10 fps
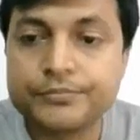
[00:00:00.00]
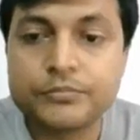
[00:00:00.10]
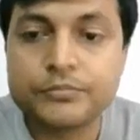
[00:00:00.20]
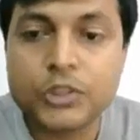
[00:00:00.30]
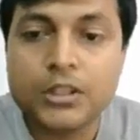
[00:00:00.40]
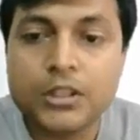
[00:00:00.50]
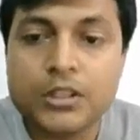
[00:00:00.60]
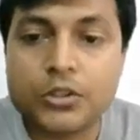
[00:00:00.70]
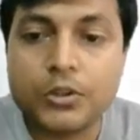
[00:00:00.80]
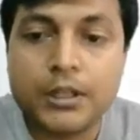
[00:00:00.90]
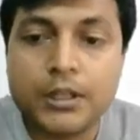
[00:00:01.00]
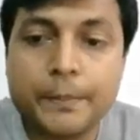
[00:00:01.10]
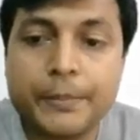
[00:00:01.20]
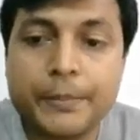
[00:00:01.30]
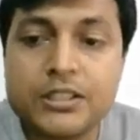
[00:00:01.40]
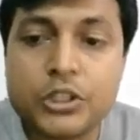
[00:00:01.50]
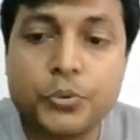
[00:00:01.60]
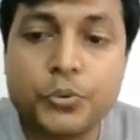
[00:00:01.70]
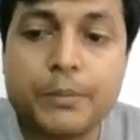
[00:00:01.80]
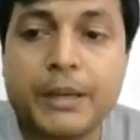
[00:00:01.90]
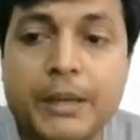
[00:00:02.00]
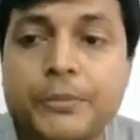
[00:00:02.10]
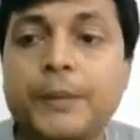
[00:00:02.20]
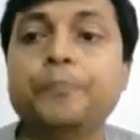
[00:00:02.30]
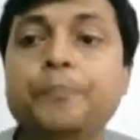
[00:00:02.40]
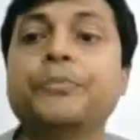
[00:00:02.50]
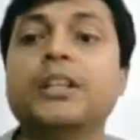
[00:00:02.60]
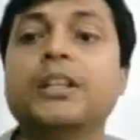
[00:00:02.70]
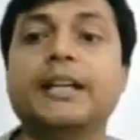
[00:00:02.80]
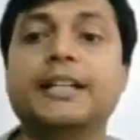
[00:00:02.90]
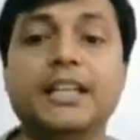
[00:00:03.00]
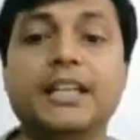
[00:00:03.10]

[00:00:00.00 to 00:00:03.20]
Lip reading: right? So please do remember